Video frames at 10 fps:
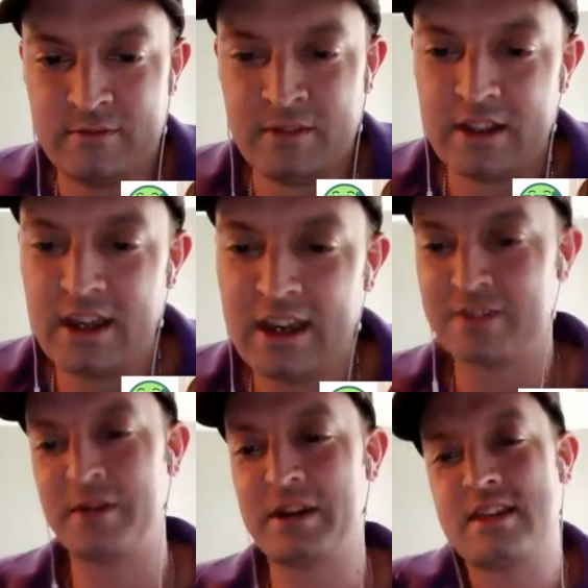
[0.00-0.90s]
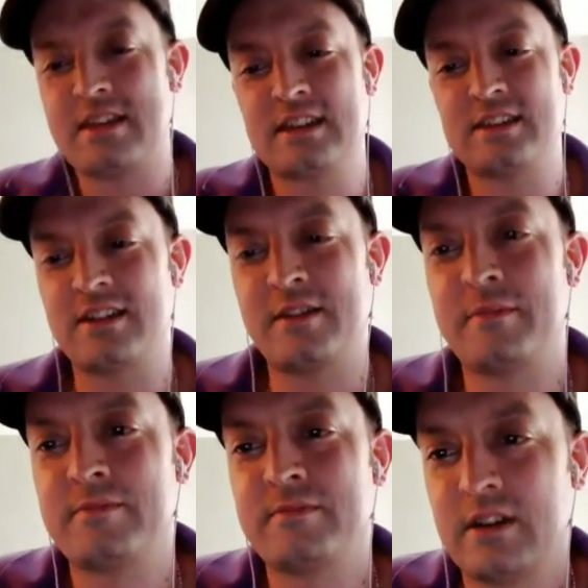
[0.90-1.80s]
Yeah, one of the things that
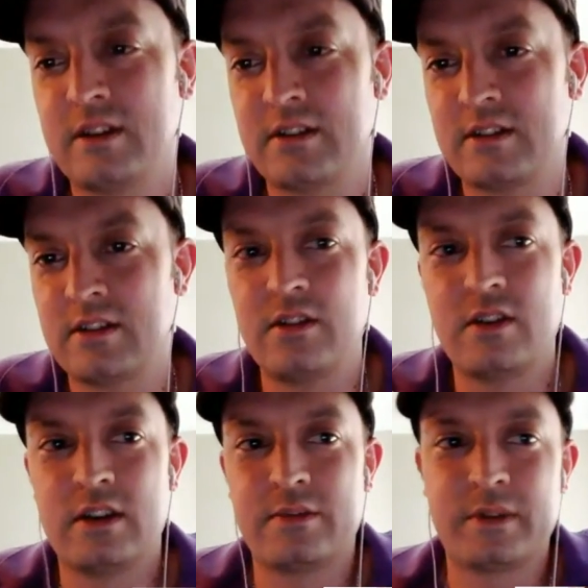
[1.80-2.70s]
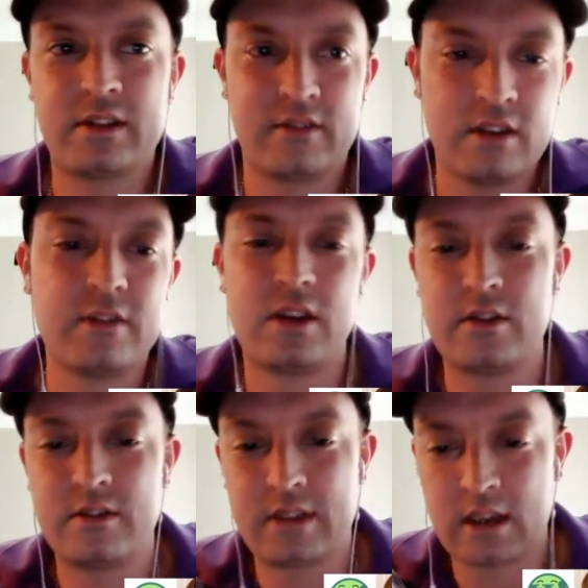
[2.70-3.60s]
you guys
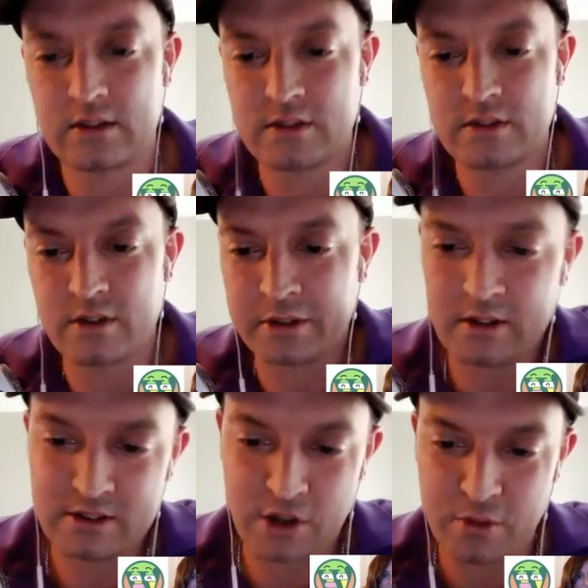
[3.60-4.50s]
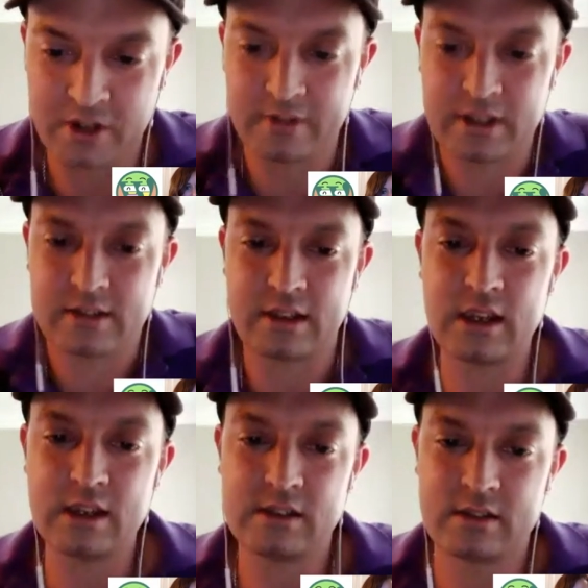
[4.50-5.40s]
Zach Tolman, obviously
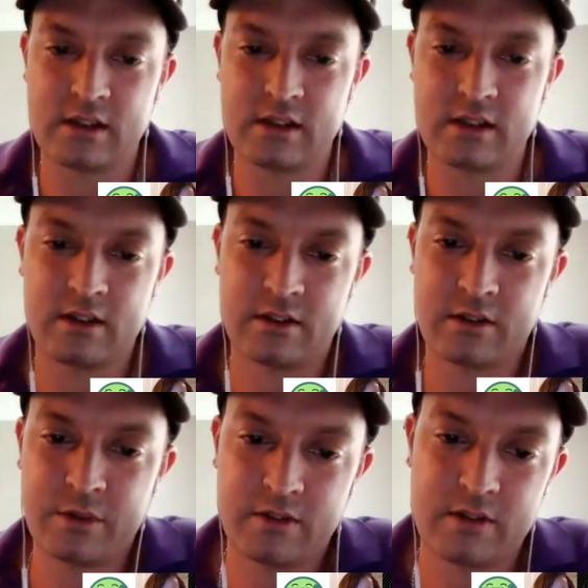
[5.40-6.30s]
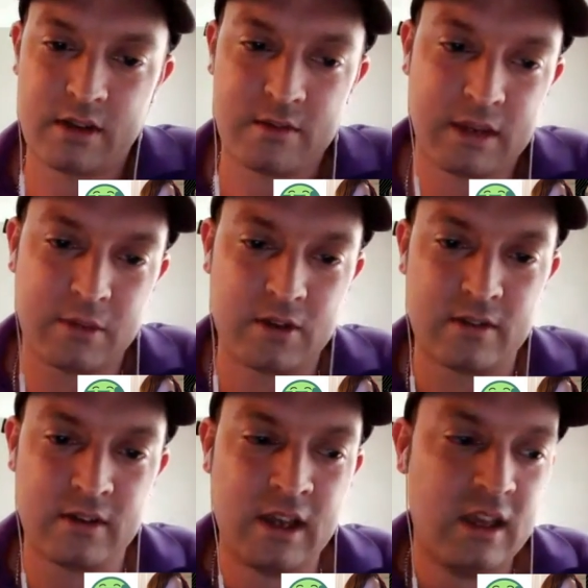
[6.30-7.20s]
he's done a lot of work with
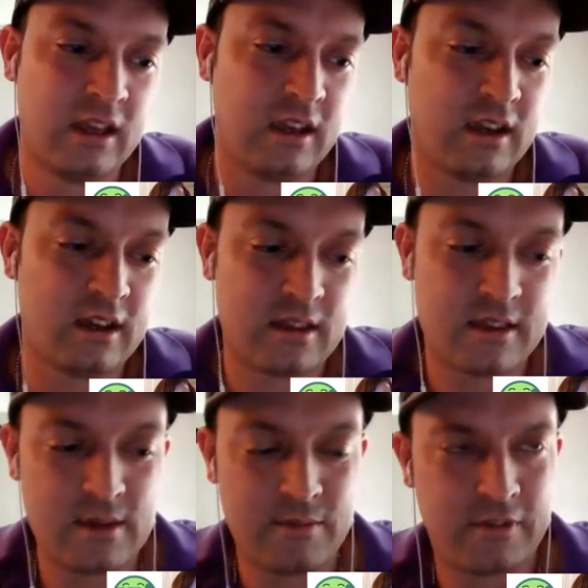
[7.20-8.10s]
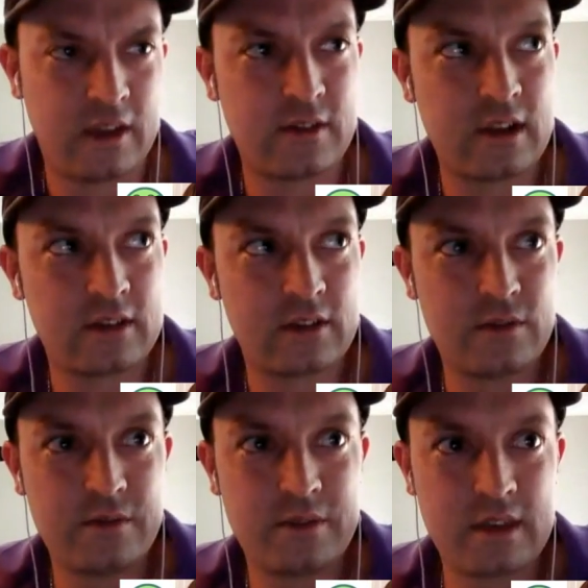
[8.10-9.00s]
Backbone. The Theme Foundry has a
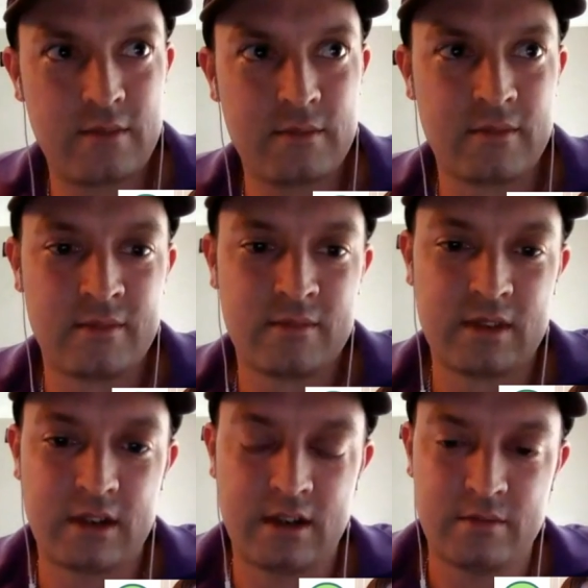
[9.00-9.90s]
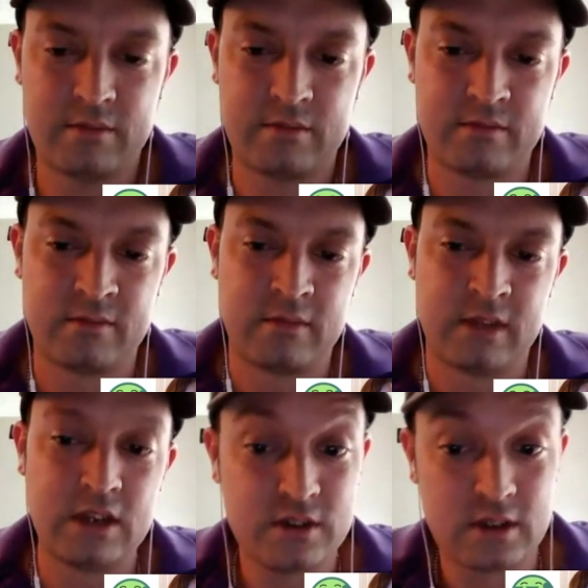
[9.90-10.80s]
cool theme that
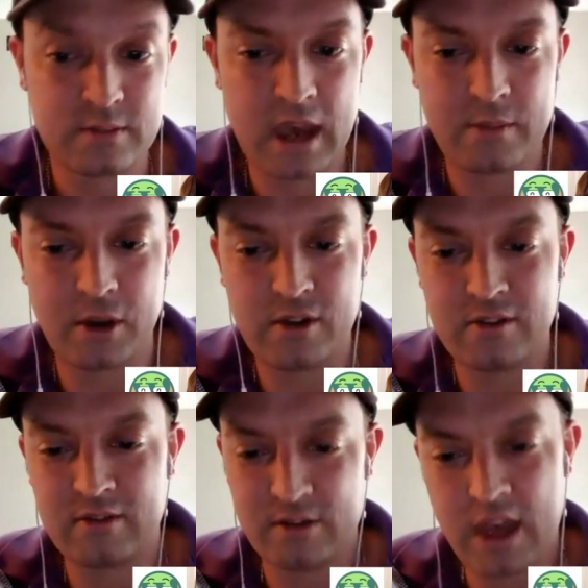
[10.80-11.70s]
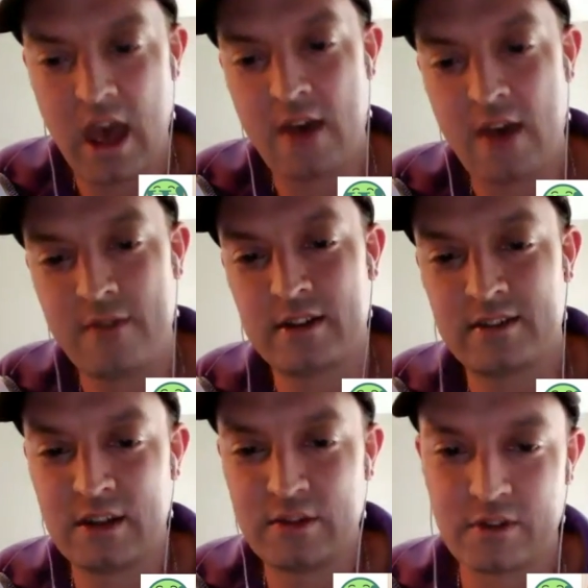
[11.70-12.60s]
it uses Backbone if you have it.
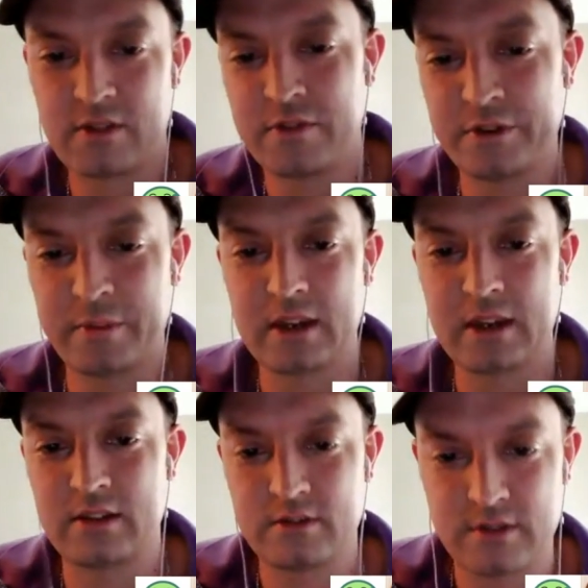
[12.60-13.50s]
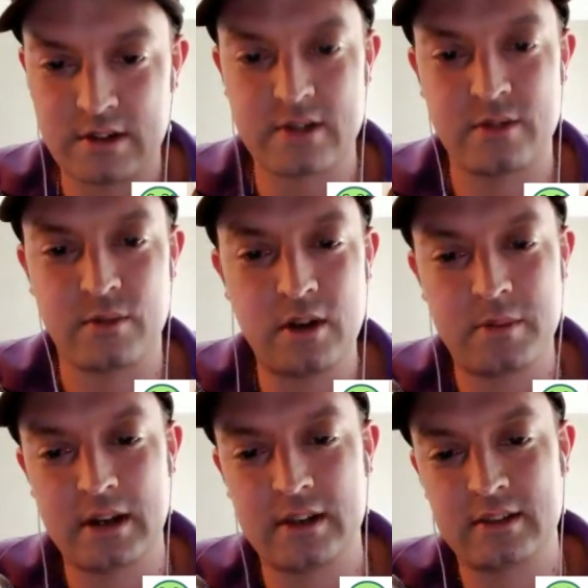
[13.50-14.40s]
If not, it falls back to traditional
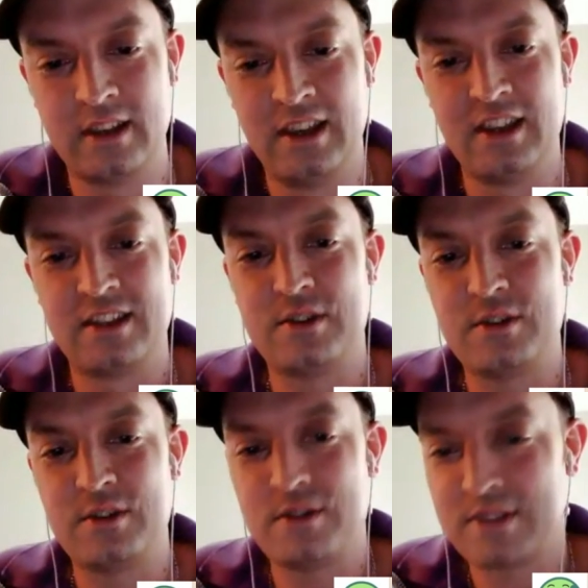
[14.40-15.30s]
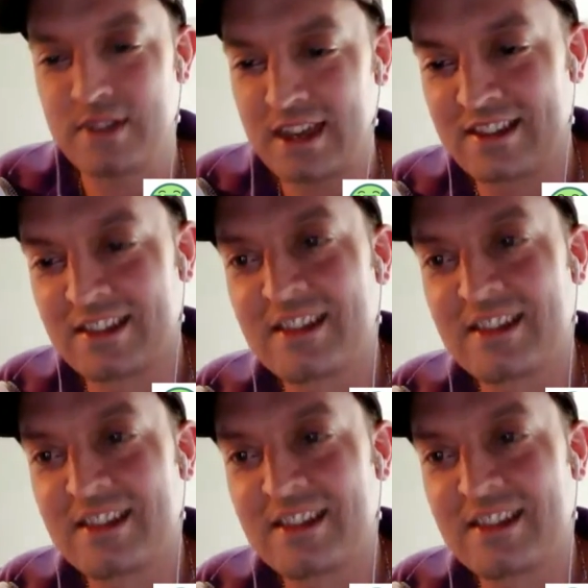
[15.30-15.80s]
WordPress. Do you think,